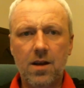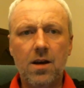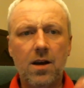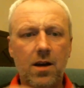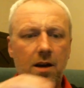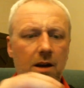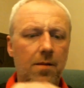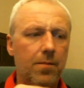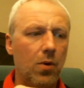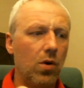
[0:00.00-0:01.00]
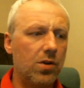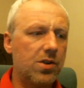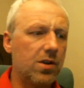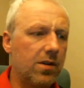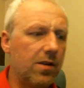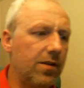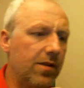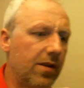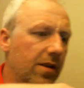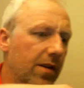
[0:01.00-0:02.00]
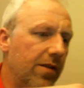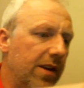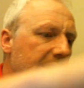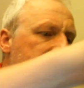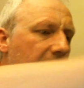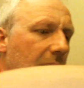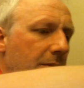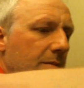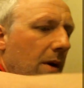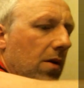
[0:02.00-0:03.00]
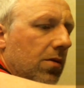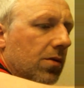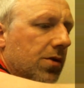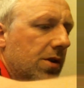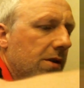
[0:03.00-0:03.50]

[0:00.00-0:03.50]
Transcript: but these type of bottles